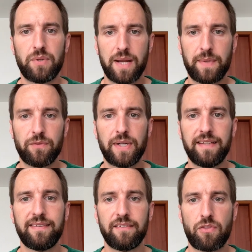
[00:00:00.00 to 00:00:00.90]
Bremen
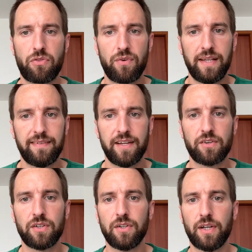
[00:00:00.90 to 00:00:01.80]
wins
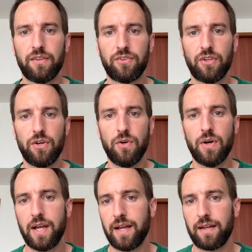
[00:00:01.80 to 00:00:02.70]
3-0.
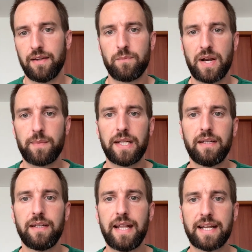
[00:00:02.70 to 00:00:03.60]
So Bremen
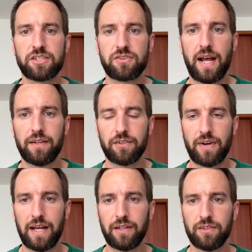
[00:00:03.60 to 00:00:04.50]
in the next round, the
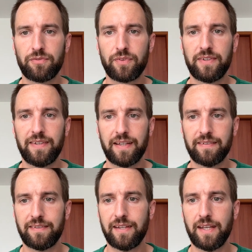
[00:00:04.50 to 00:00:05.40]
round of
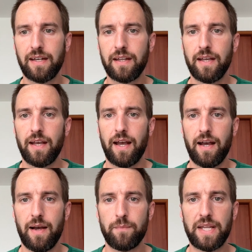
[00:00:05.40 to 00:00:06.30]
16.
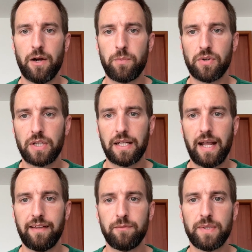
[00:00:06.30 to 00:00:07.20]
Their opponent
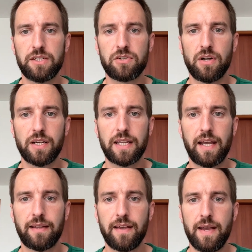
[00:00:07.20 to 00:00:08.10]
hasn't been drawn
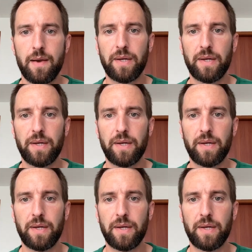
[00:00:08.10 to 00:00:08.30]
yet.